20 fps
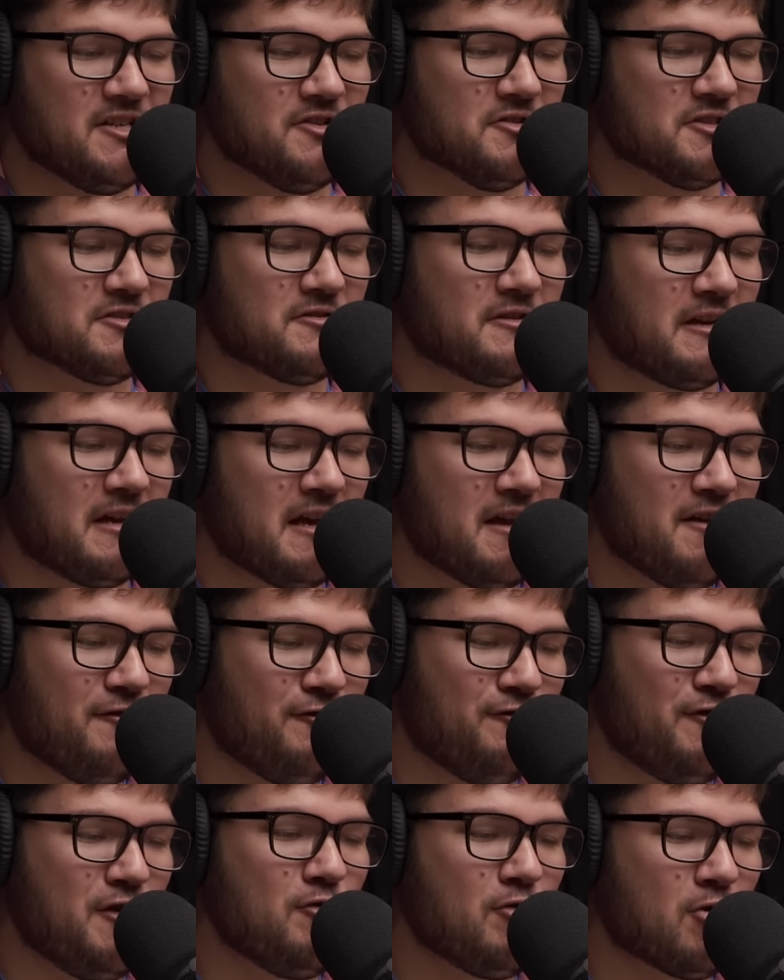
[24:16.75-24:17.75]
using
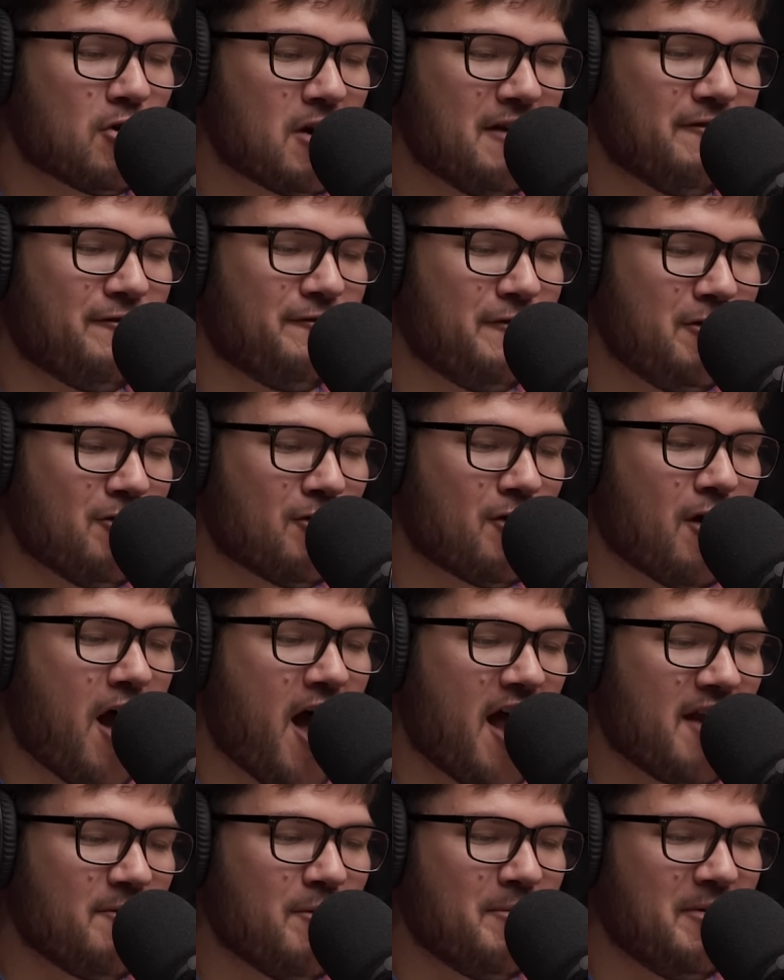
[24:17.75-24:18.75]
fewer and fewer
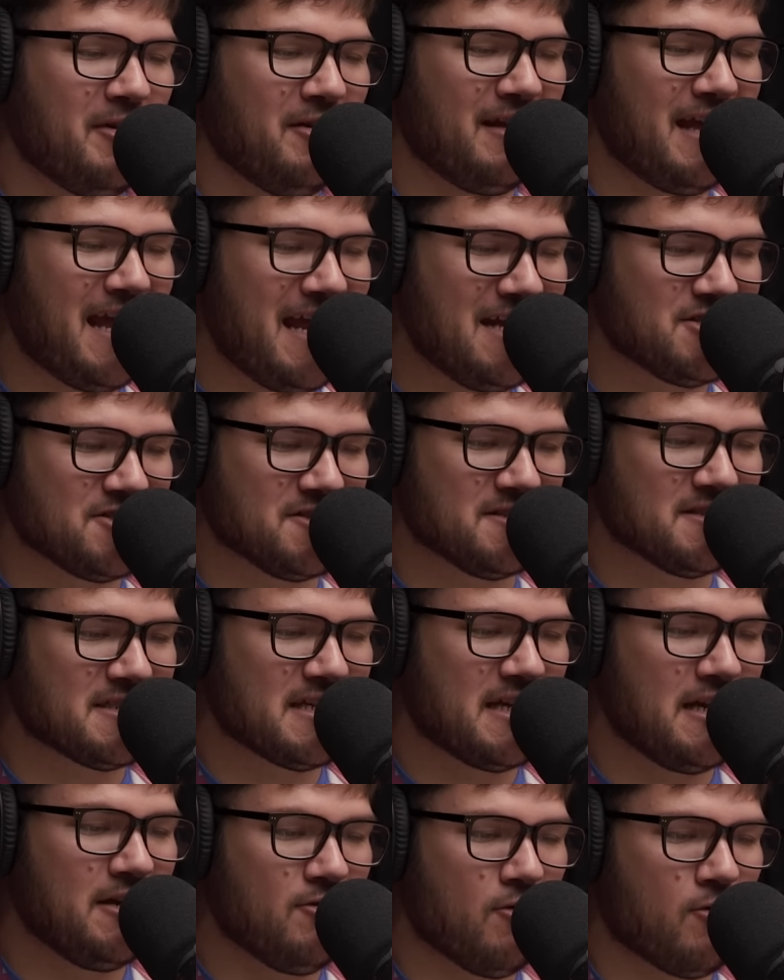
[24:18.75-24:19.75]
automobile
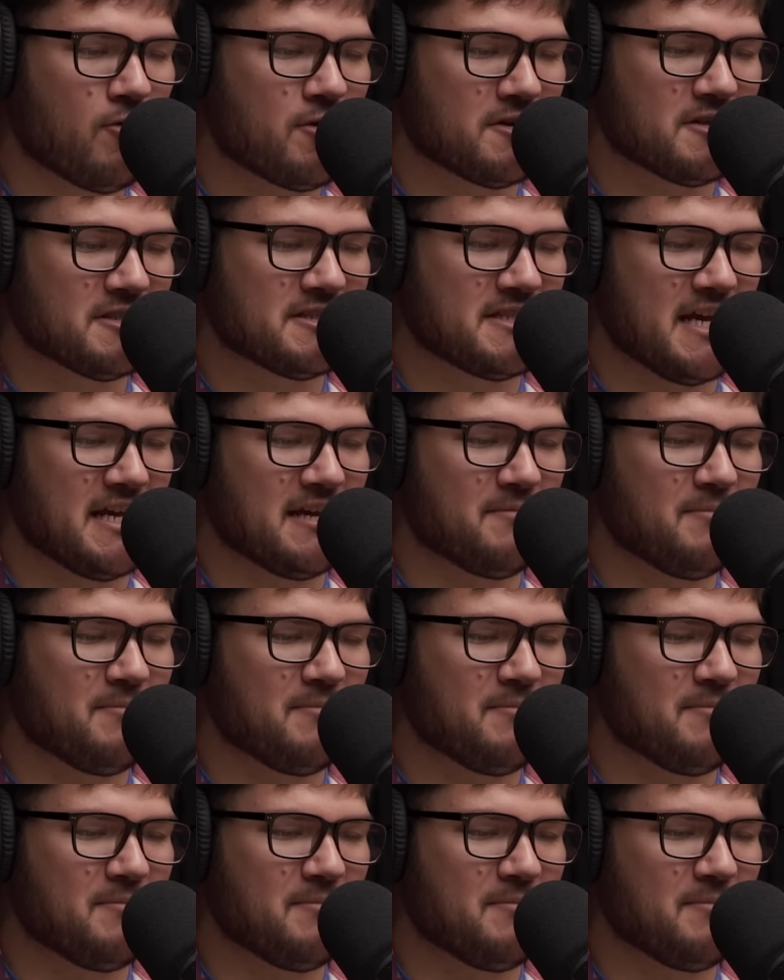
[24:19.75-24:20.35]
engines in order to stay